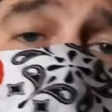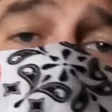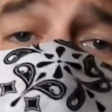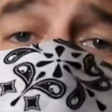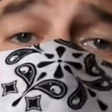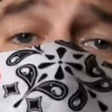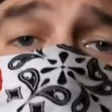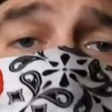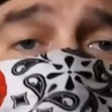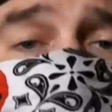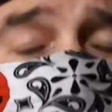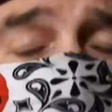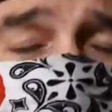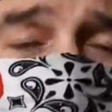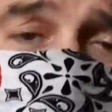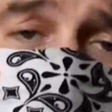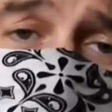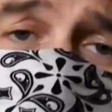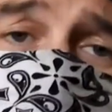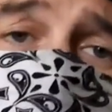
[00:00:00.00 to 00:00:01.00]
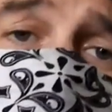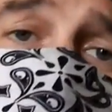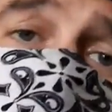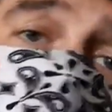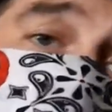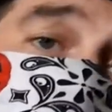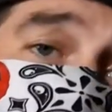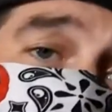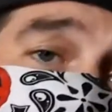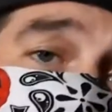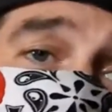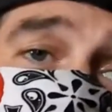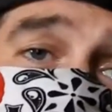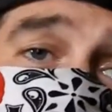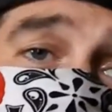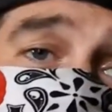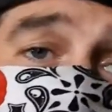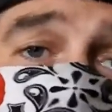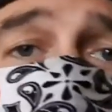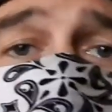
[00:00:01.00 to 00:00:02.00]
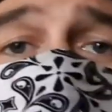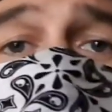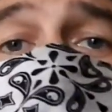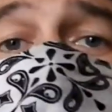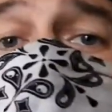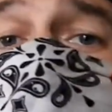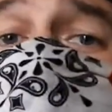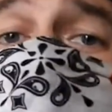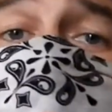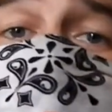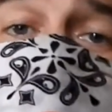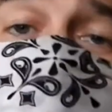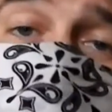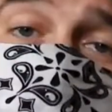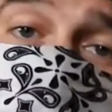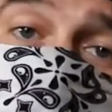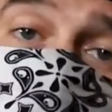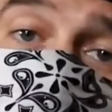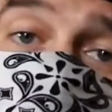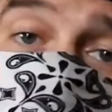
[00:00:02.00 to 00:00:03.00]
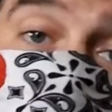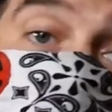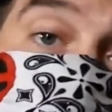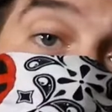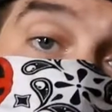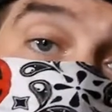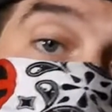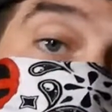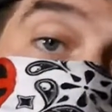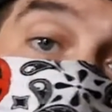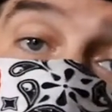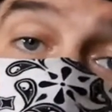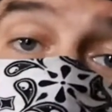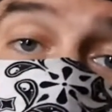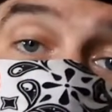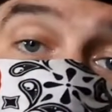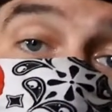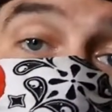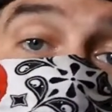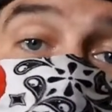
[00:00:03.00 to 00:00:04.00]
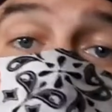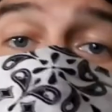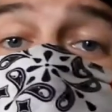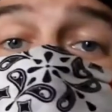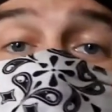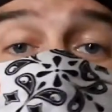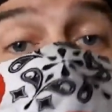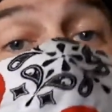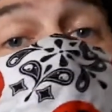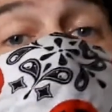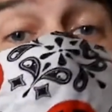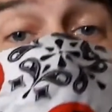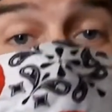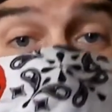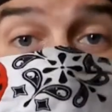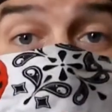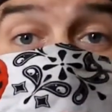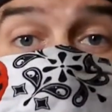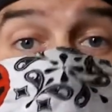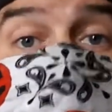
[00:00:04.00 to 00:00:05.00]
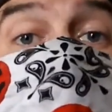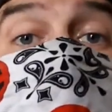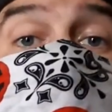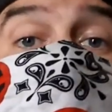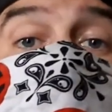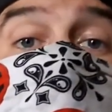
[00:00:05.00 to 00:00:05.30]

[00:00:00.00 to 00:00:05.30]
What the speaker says: So kudos to my LCS and support your local comic book shop because it does pay